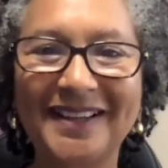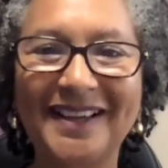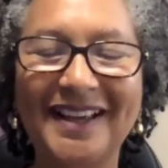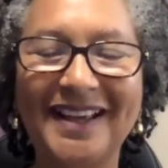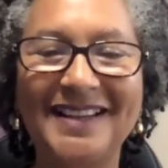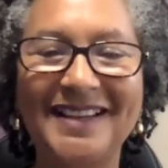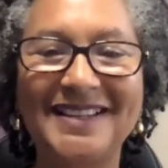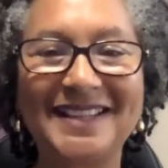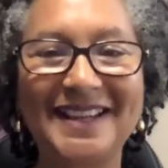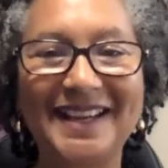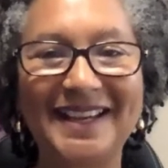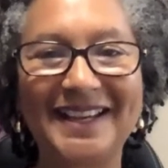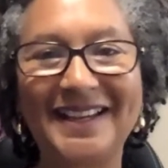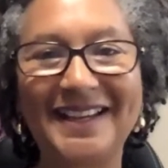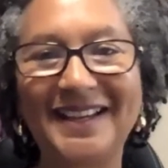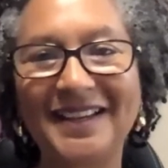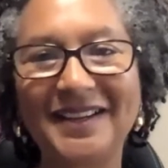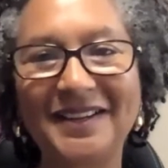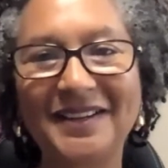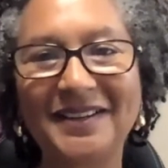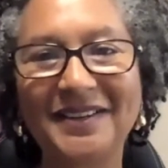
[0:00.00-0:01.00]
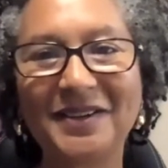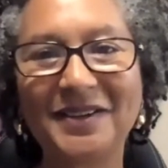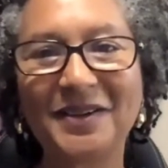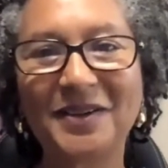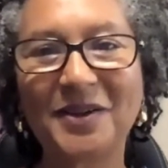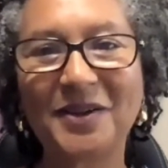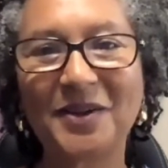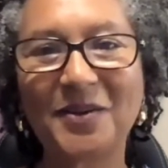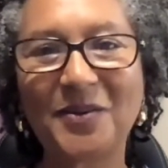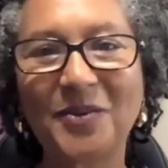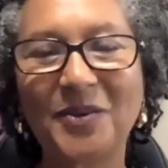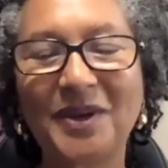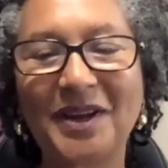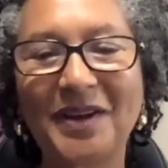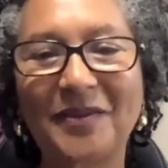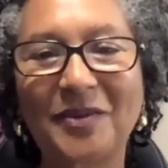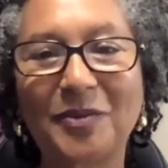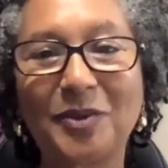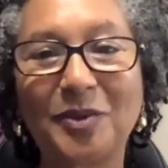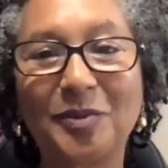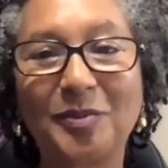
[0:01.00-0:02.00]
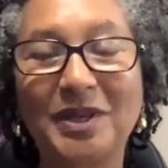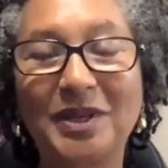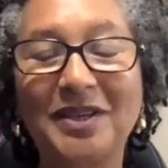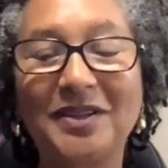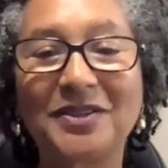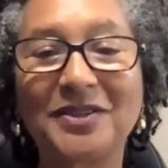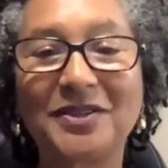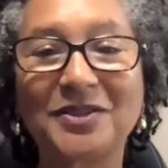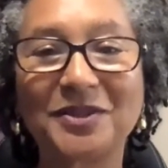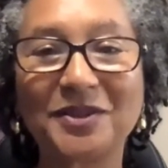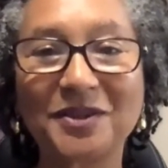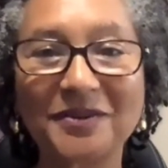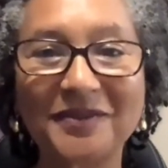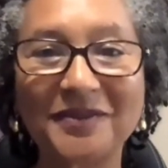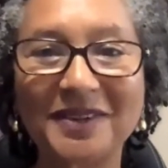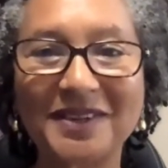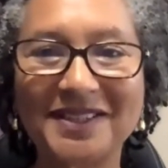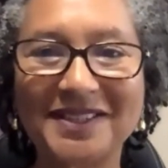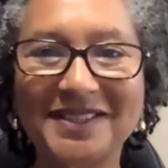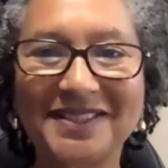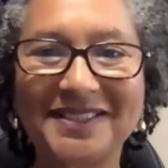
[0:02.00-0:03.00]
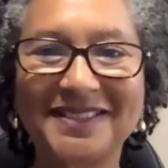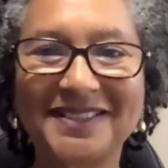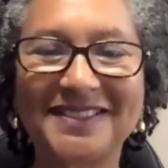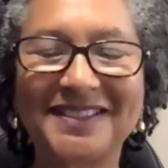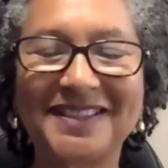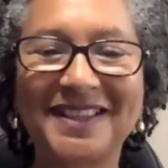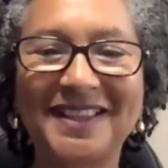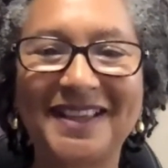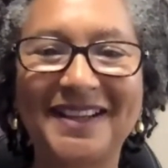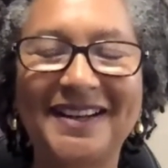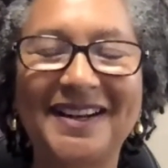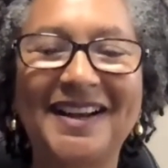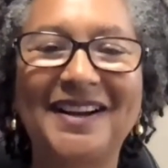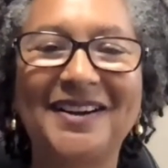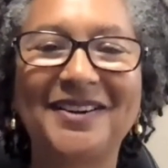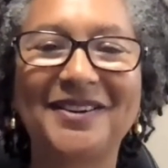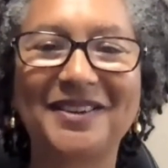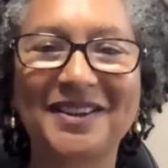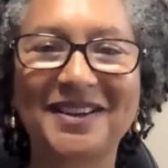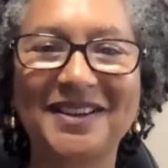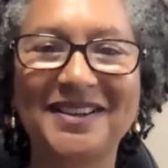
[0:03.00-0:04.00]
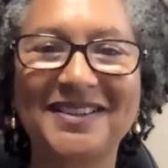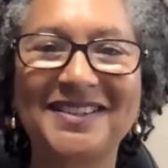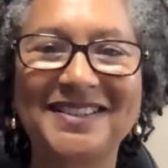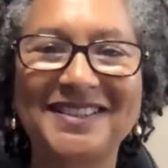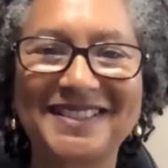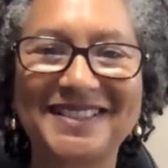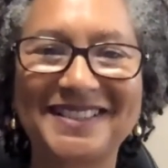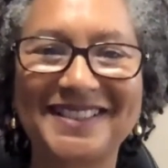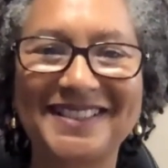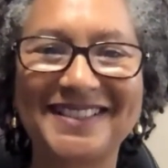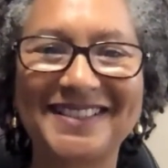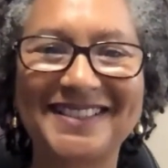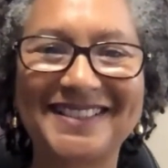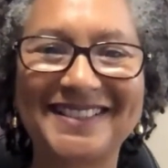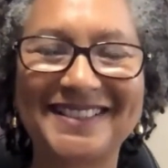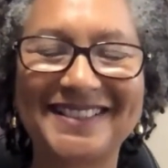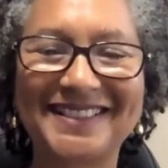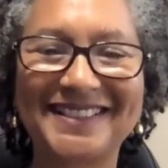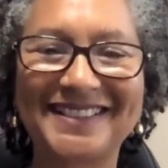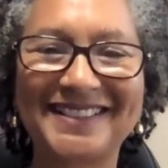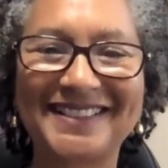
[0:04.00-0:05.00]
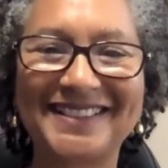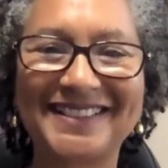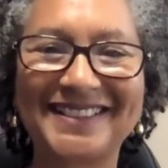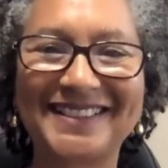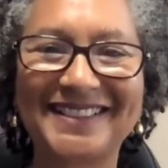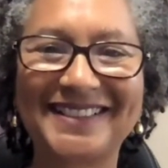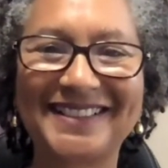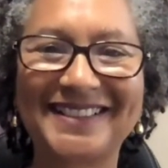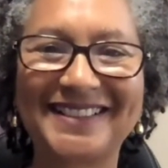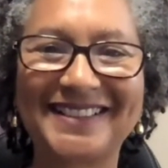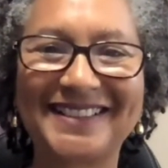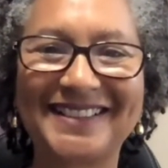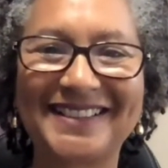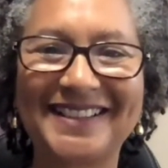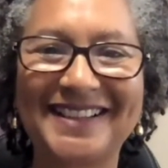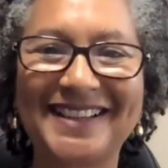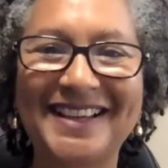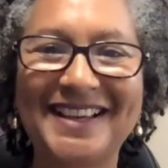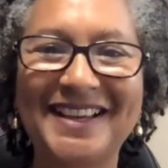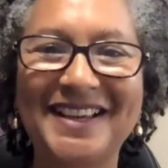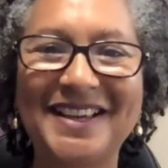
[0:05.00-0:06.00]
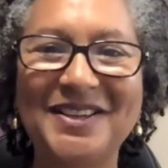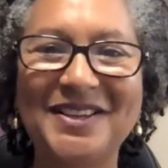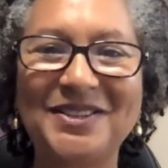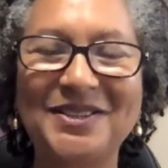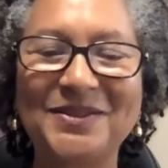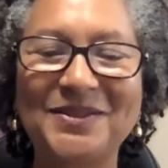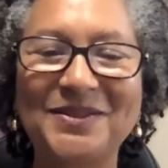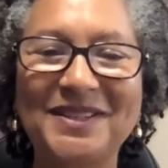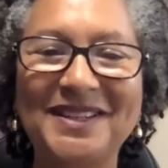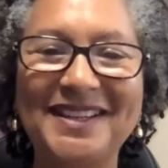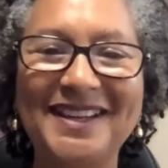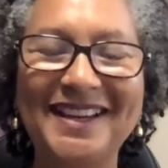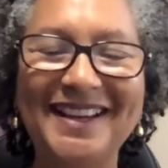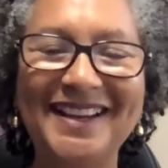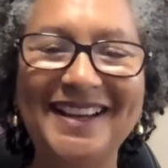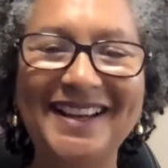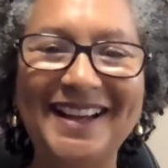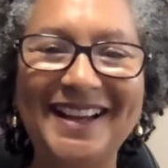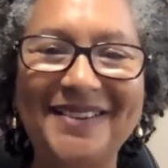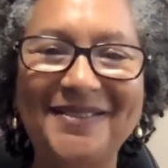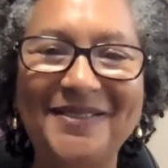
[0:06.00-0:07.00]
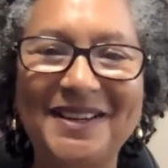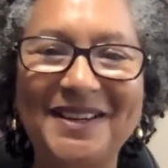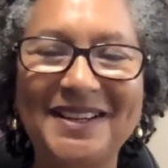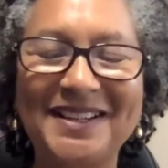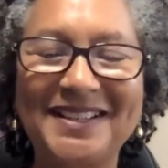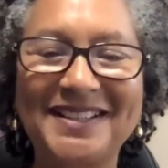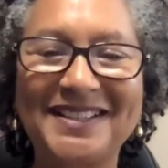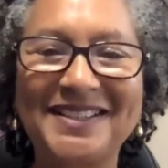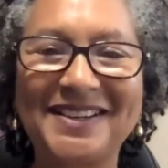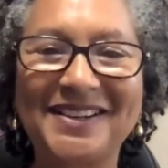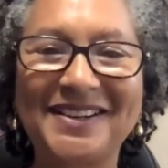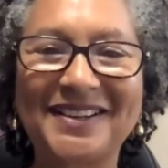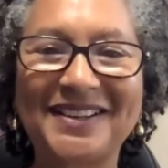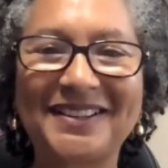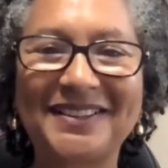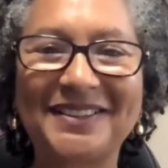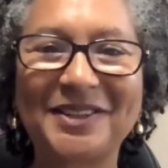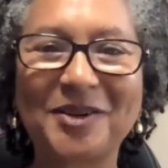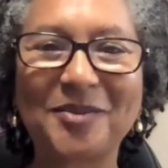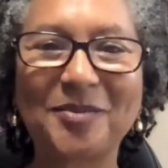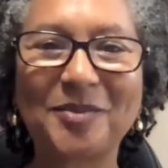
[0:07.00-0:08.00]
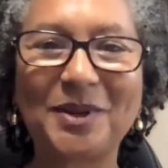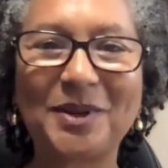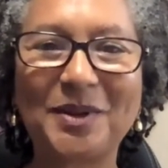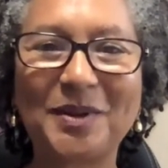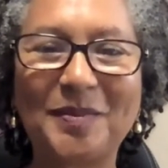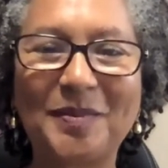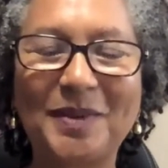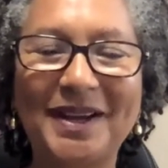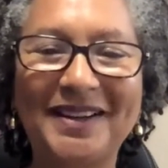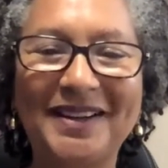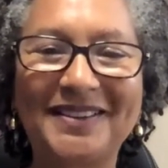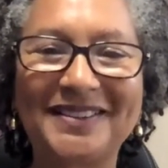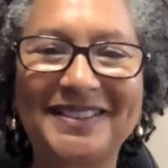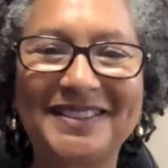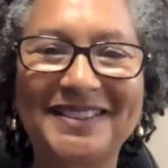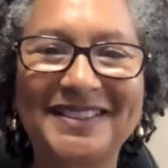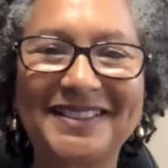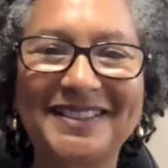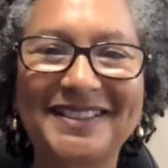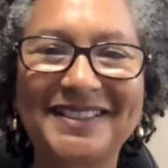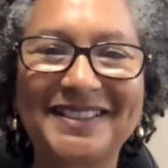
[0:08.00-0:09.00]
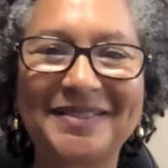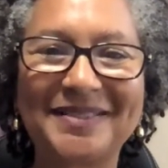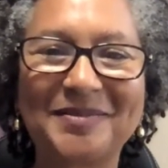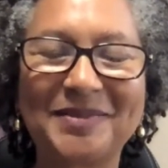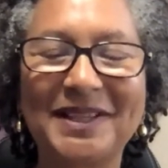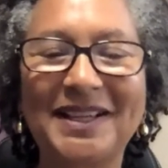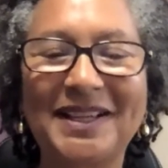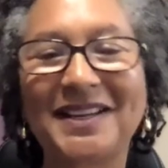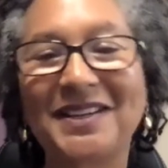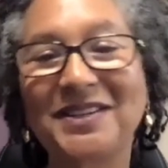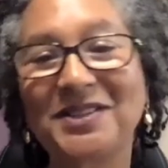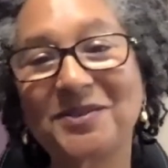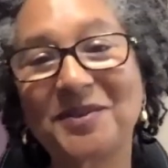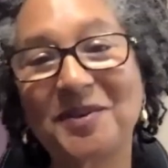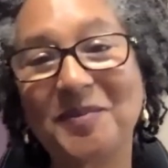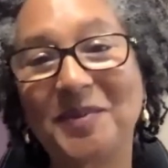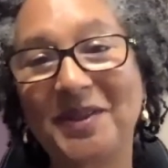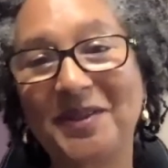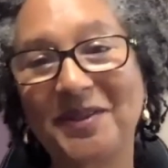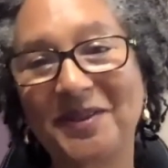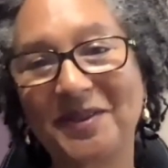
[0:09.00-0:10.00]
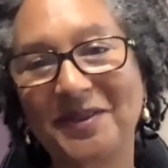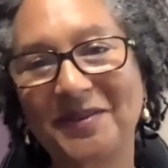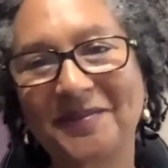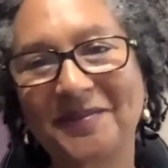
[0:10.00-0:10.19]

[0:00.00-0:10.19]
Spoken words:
and take in whatever will be in service to that higher consciousness. So today I wanted to talk a little bit about Black History Month.